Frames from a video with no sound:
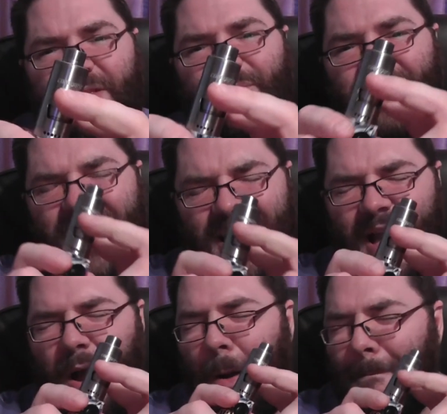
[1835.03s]
that will
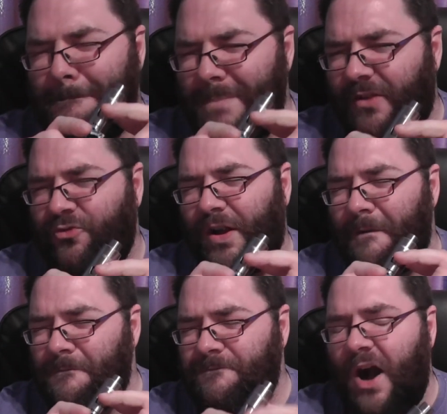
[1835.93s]
kick out a metric
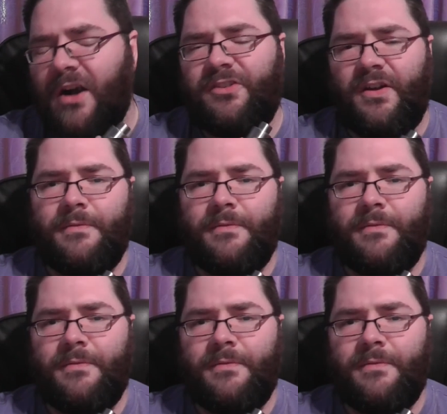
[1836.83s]
fuck ton